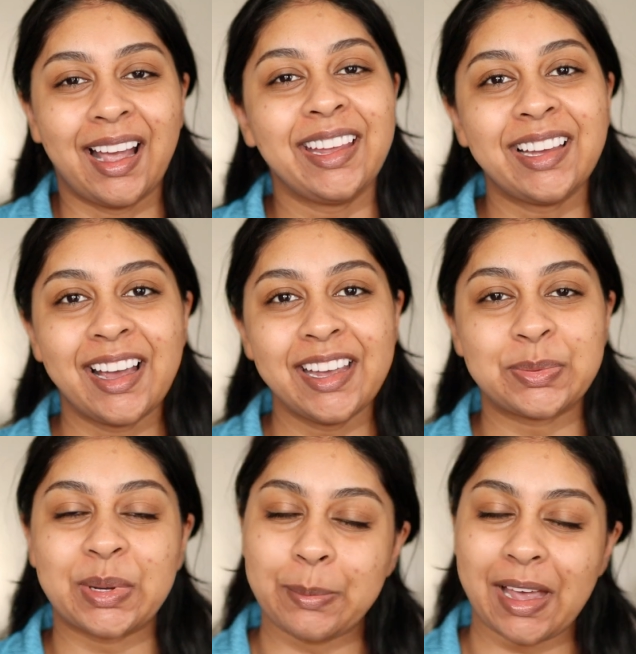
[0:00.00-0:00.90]
Hi
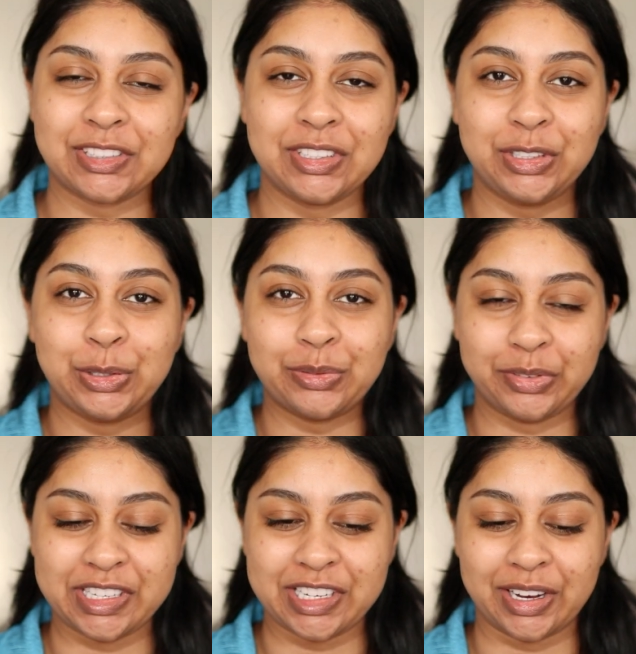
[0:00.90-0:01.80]
guys, welcome back to a new
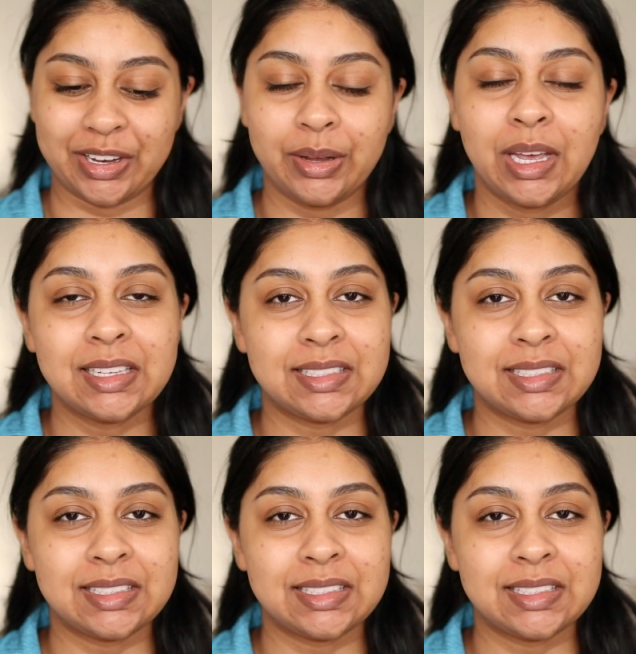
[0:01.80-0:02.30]
video.